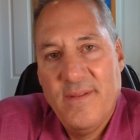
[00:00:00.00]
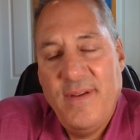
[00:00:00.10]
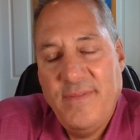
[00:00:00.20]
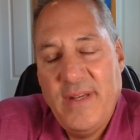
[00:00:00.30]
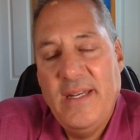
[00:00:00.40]

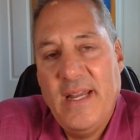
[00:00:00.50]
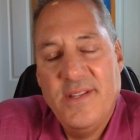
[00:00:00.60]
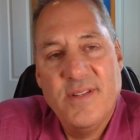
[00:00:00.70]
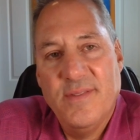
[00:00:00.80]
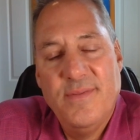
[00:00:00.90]
15
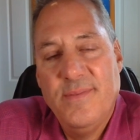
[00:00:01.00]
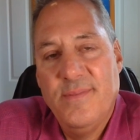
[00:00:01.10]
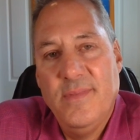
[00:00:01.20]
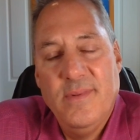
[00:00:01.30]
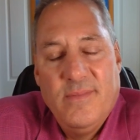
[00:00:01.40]
days of
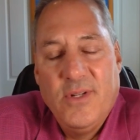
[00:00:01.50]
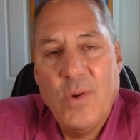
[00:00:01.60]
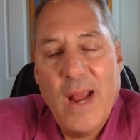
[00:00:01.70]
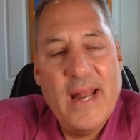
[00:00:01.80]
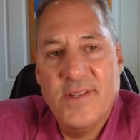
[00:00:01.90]

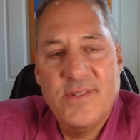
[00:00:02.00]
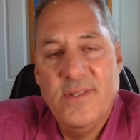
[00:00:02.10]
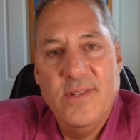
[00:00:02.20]
gratis,